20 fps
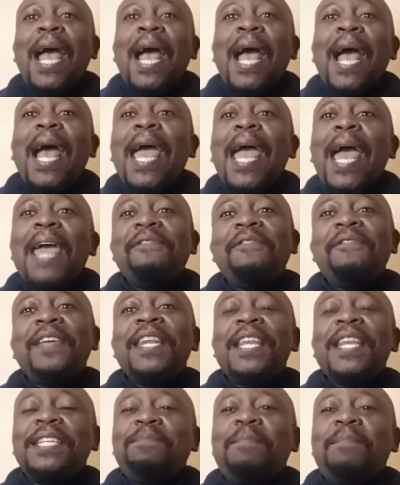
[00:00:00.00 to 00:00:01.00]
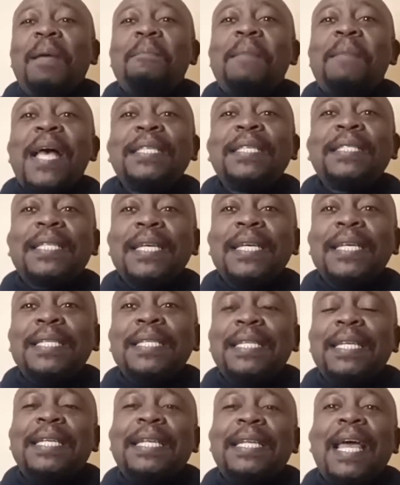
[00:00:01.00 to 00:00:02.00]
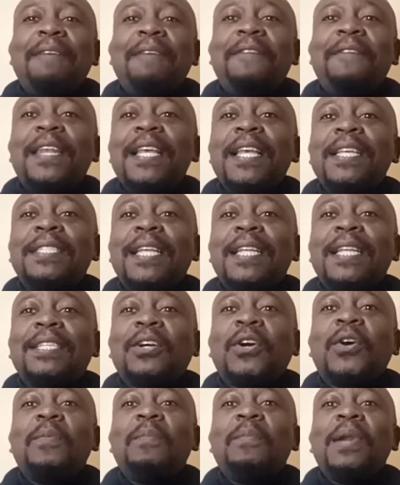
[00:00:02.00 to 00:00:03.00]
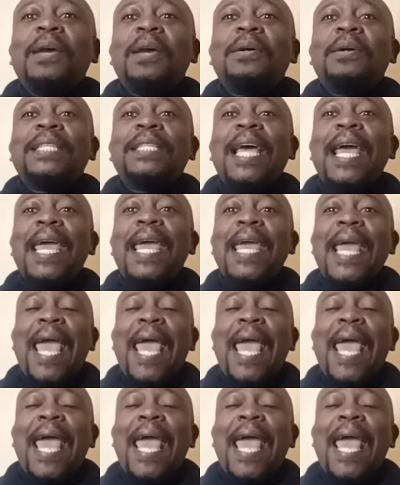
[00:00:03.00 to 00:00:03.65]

I, I, finished my master's and I finished it cum laude